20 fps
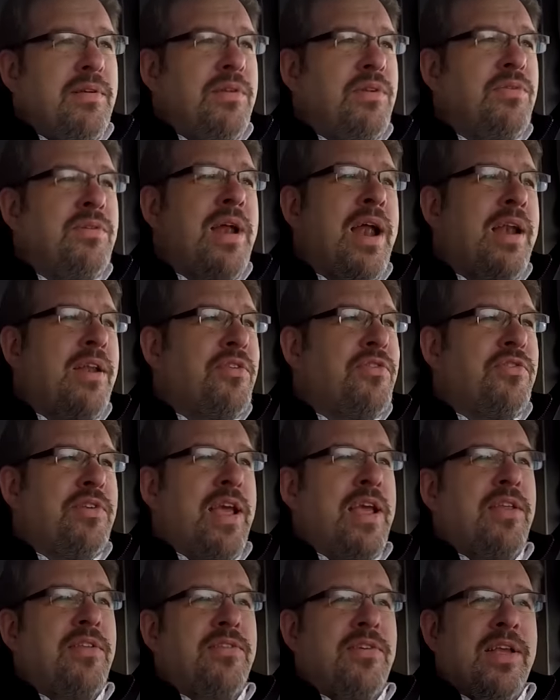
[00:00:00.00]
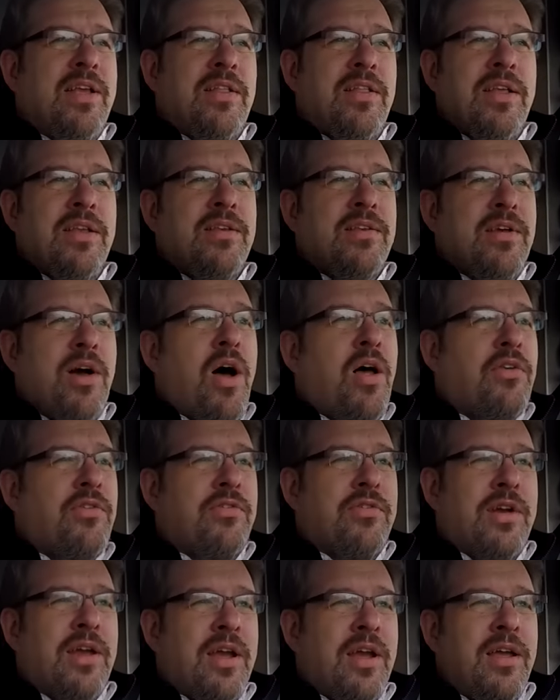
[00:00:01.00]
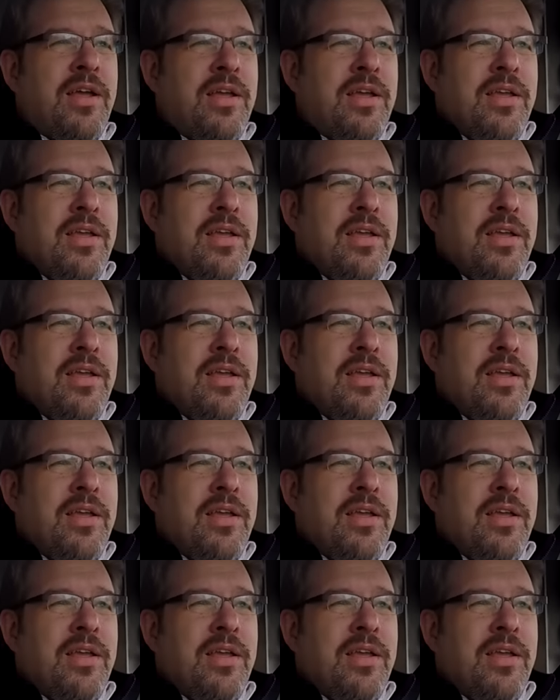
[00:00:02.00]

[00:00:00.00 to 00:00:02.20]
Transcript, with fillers: United States, England, Austria,